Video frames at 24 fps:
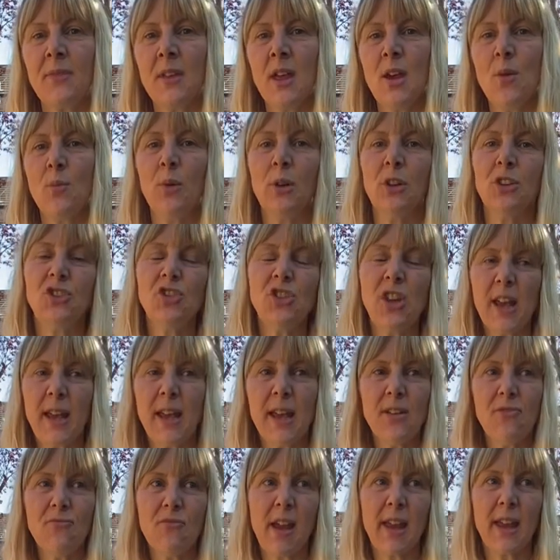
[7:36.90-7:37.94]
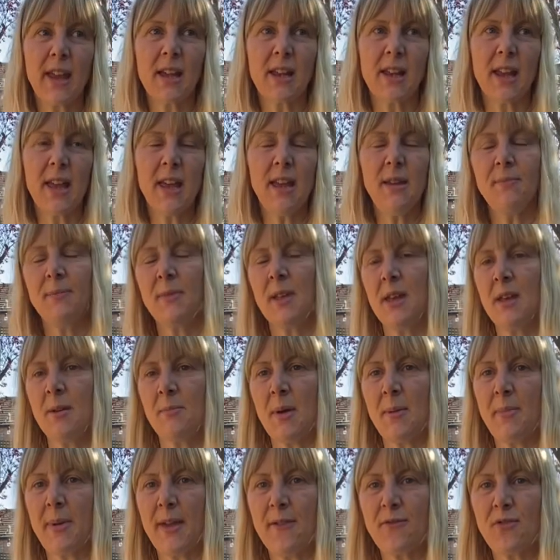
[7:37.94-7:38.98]
We'll check in regularly,
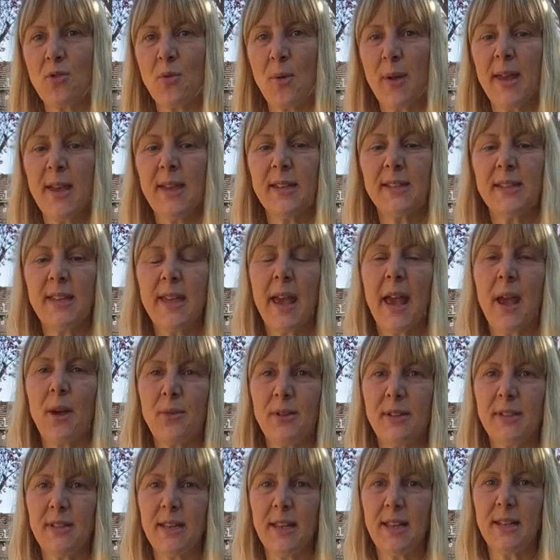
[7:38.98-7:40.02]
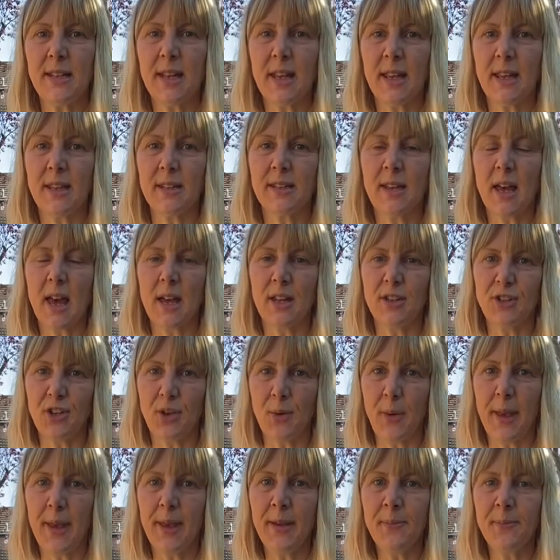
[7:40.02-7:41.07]
maybe every week, see how the seedlings are
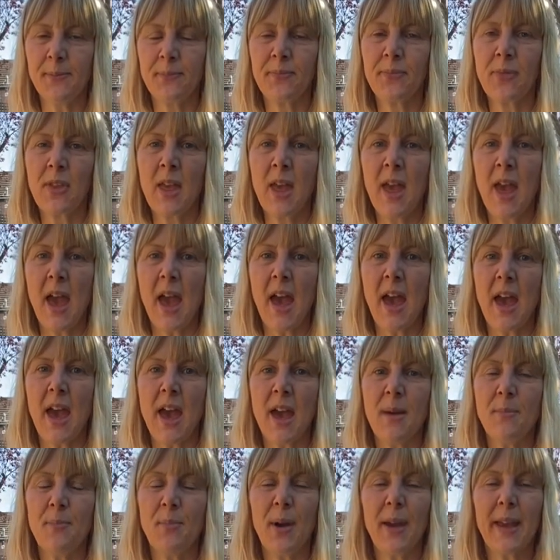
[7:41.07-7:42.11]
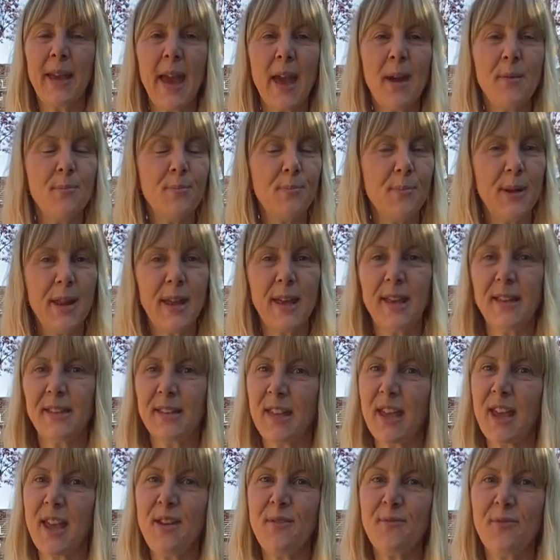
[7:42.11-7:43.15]
doing. But again, please
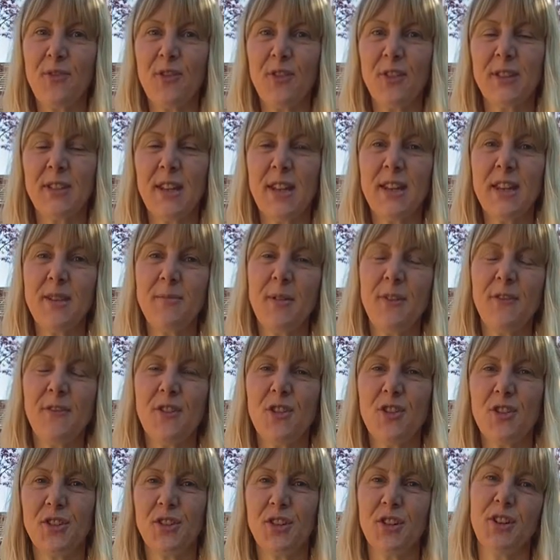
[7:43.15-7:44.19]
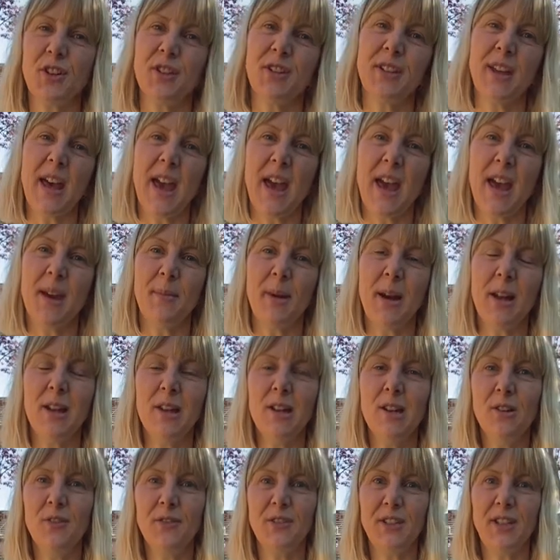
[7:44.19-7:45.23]
keep sending me photos. I
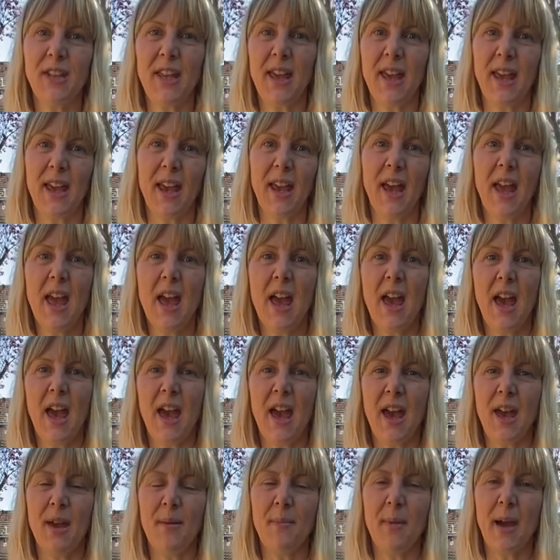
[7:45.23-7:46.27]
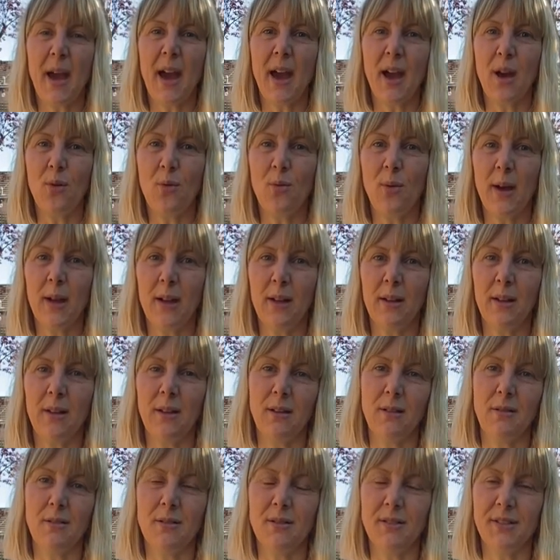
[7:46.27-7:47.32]
love seeing how well
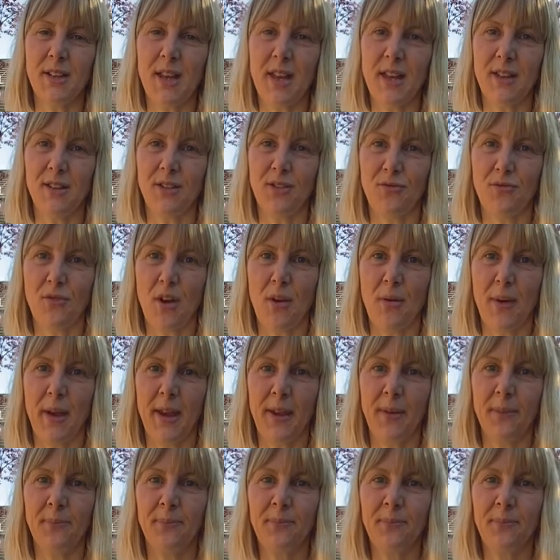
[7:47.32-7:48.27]
yours is growing.